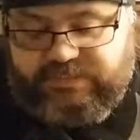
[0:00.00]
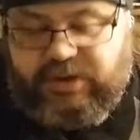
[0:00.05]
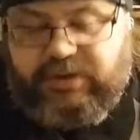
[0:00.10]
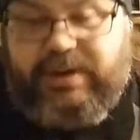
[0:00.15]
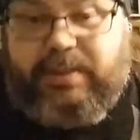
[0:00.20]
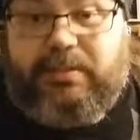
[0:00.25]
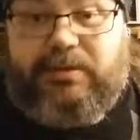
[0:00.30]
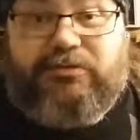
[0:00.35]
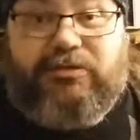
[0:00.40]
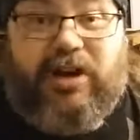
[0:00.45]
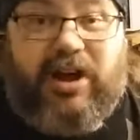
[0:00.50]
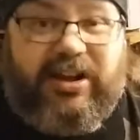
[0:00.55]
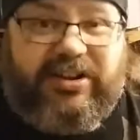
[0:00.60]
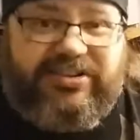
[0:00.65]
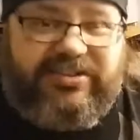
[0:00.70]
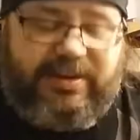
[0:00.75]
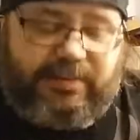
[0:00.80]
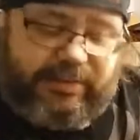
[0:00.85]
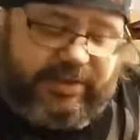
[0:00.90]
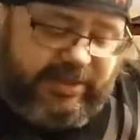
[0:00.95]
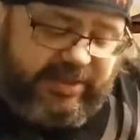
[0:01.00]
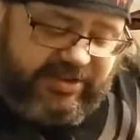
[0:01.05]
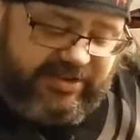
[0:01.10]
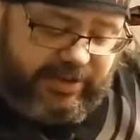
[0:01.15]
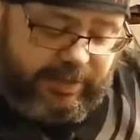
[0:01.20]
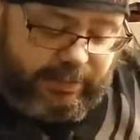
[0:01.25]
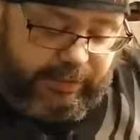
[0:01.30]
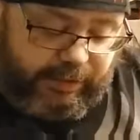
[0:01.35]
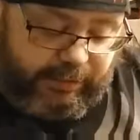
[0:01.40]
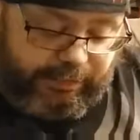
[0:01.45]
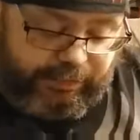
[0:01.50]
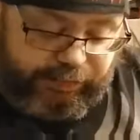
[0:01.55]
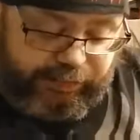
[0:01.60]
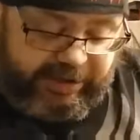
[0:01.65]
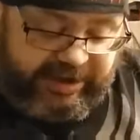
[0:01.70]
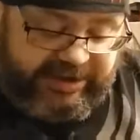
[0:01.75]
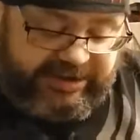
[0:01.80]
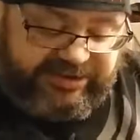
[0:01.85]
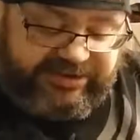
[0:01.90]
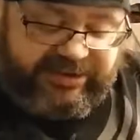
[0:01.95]
Don't get me wrong, some are
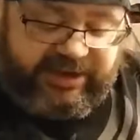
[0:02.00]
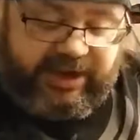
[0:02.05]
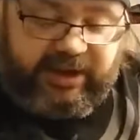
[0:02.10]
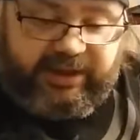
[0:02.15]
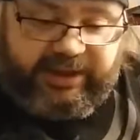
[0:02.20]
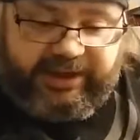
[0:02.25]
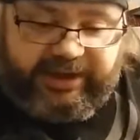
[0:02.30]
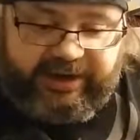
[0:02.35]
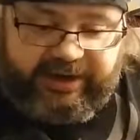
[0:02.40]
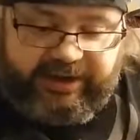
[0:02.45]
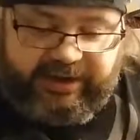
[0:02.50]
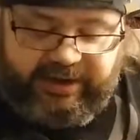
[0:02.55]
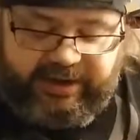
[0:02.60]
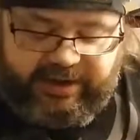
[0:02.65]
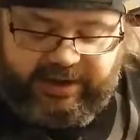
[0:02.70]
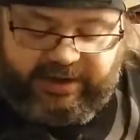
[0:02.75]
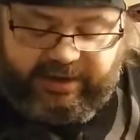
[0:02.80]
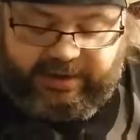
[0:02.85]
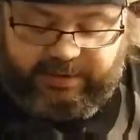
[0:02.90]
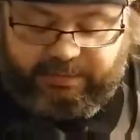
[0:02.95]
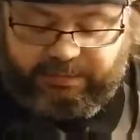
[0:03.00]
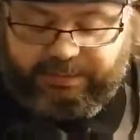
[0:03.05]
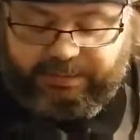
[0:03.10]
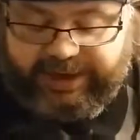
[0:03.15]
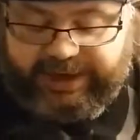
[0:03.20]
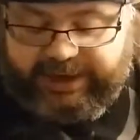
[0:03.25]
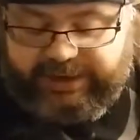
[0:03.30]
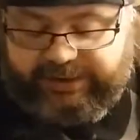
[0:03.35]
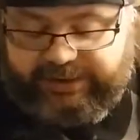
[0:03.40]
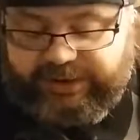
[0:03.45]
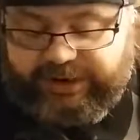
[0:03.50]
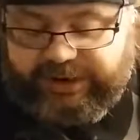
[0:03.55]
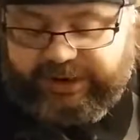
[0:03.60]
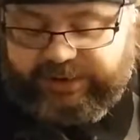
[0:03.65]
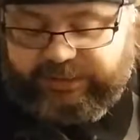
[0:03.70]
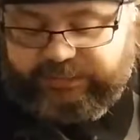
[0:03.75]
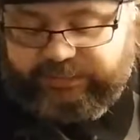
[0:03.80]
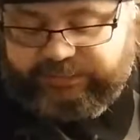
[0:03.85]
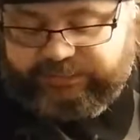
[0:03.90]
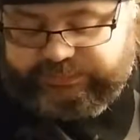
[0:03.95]
pretty solid, but, you
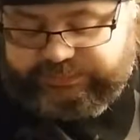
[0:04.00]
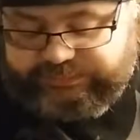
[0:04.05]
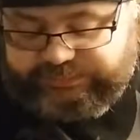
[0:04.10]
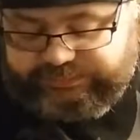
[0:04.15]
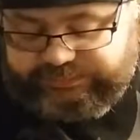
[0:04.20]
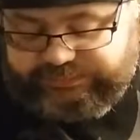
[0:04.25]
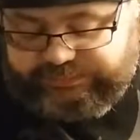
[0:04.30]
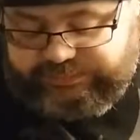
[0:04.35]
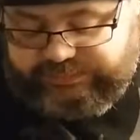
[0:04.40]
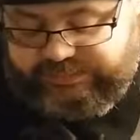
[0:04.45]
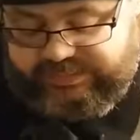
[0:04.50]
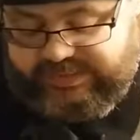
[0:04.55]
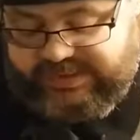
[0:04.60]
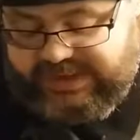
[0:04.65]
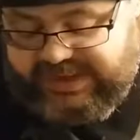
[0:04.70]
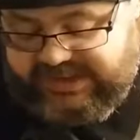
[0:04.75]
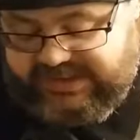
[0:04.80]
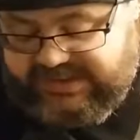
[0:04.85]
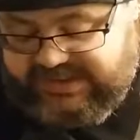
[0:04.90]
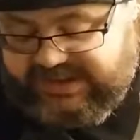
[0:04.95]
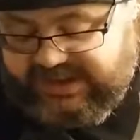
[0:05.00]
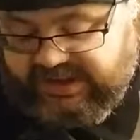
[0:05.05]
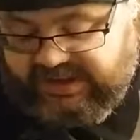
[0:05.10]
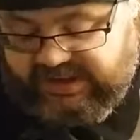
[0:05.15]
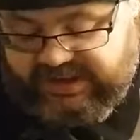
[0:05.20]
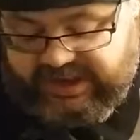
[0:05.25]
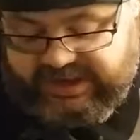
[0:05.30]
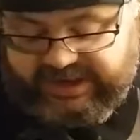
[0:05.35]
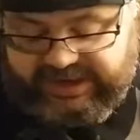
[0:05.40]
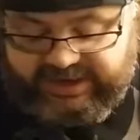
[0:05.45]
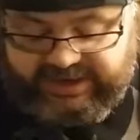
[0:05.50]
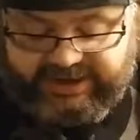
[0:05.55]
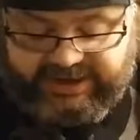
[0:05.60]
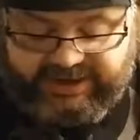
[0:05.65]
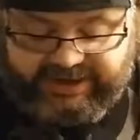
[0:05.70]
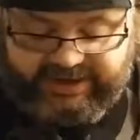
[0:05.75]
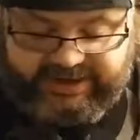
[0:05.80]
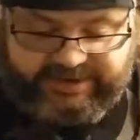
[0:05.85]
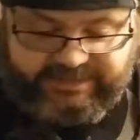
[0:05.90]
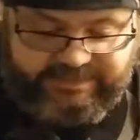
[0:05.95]
know, they still kind
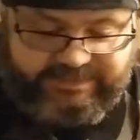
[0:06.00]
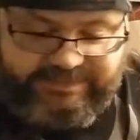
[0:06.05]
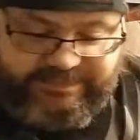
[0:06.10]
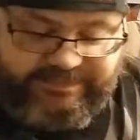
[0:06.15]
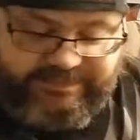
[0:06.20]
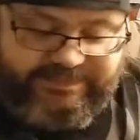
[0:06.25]
of